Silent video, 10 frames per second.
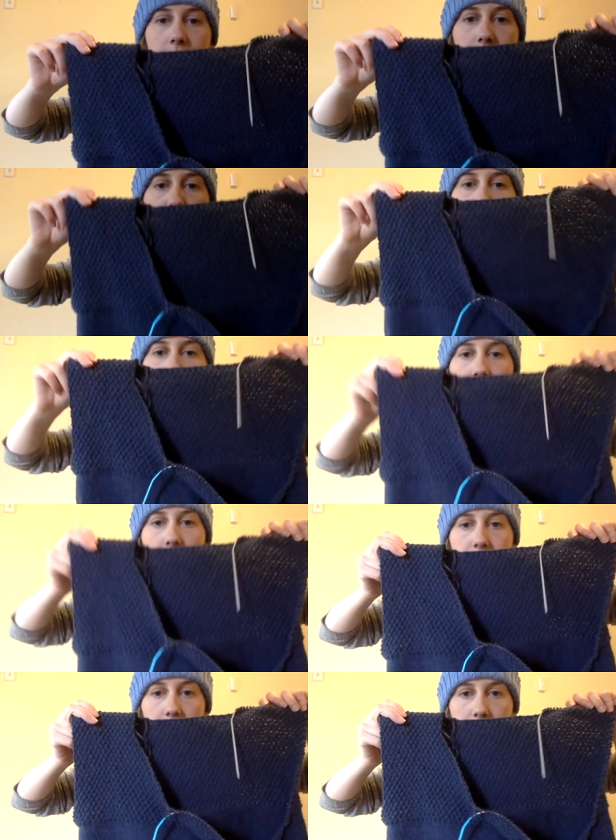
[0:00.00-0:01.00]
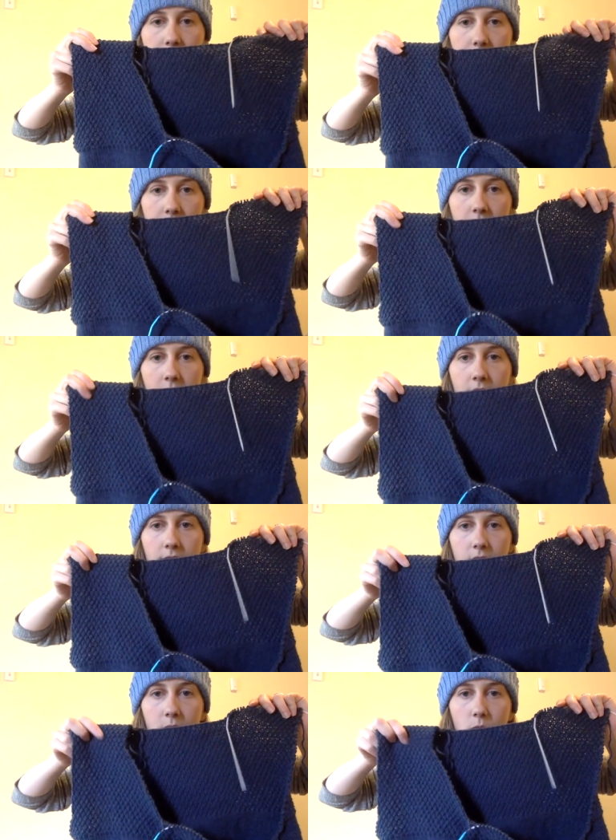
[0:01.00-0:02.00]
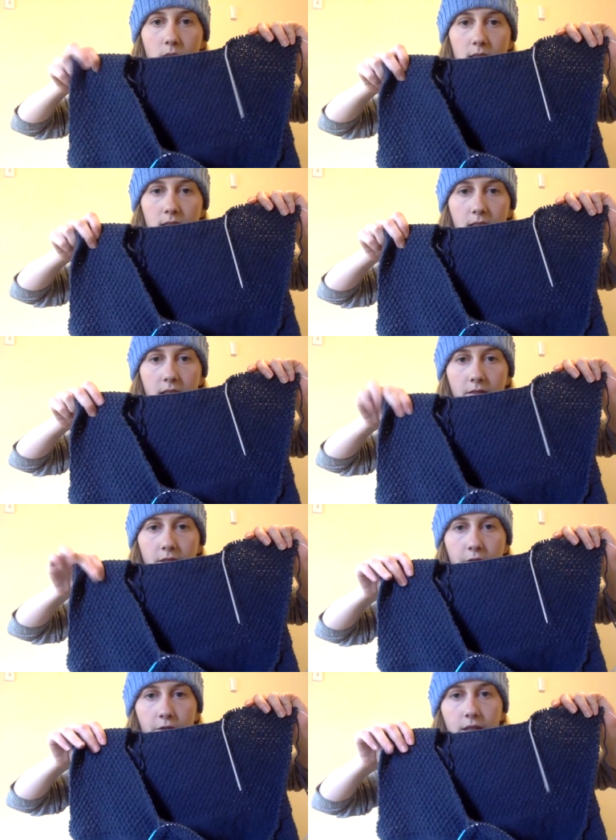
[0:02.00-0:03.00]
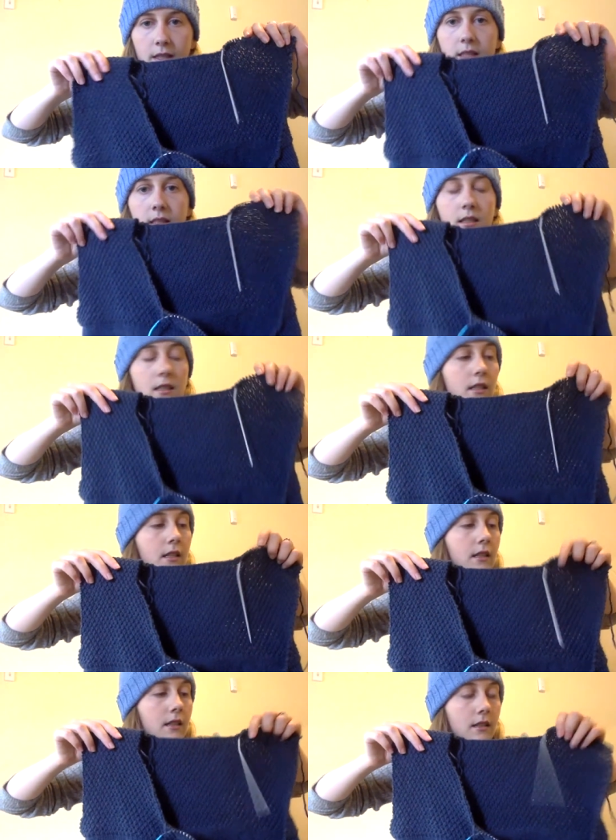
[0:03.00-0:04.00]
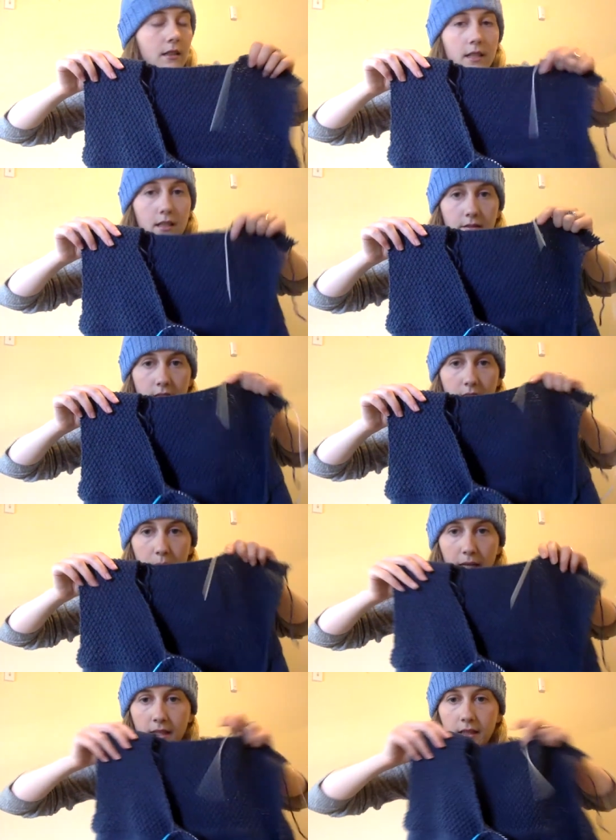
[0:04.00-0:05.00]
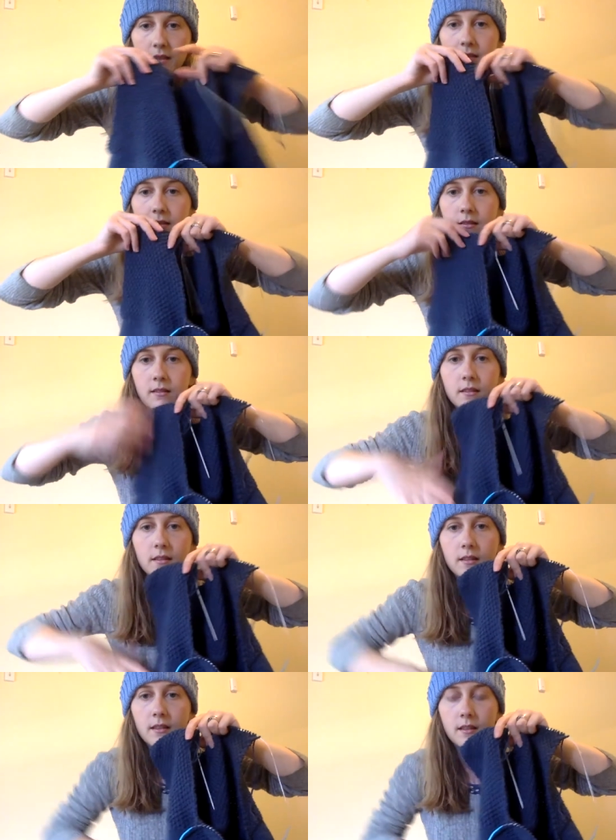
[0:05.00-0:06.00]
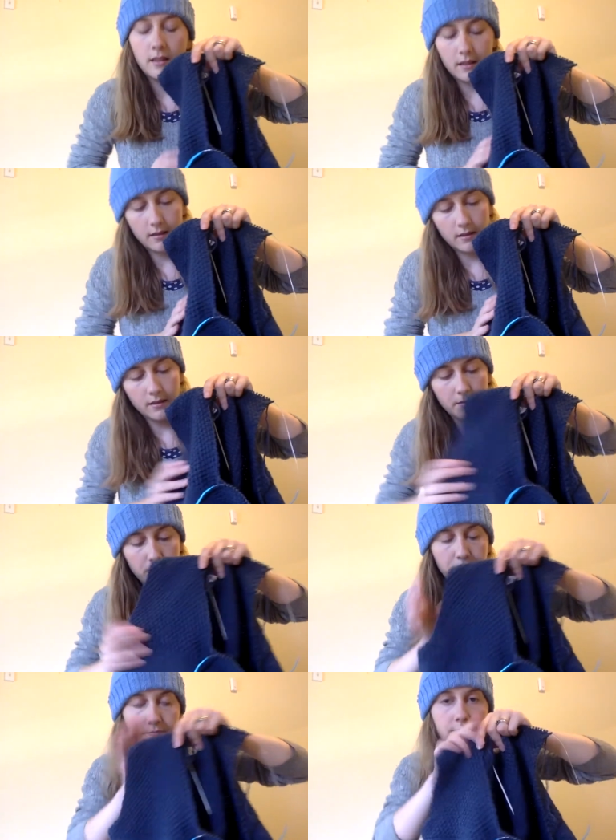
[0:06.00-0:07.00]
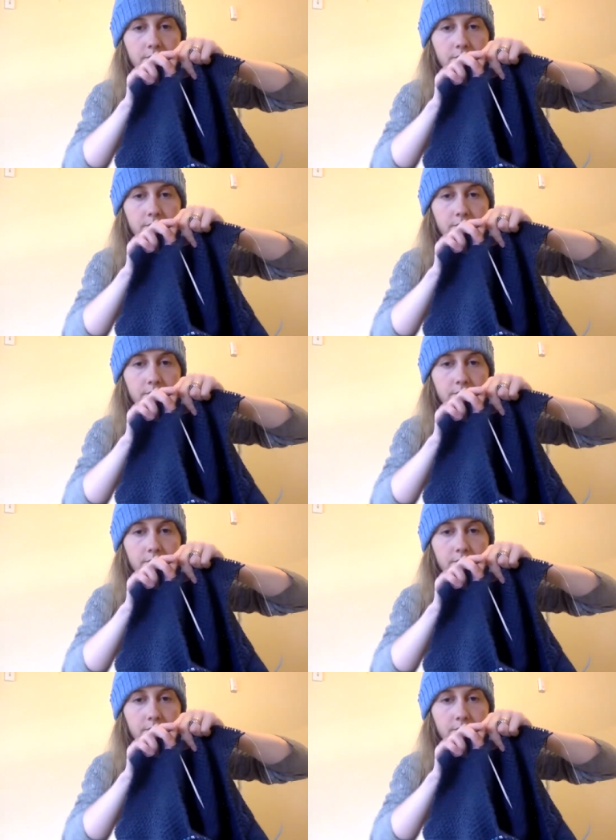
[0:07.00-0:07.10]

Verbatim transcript: here, I've done one side of the front and I've done the back and um,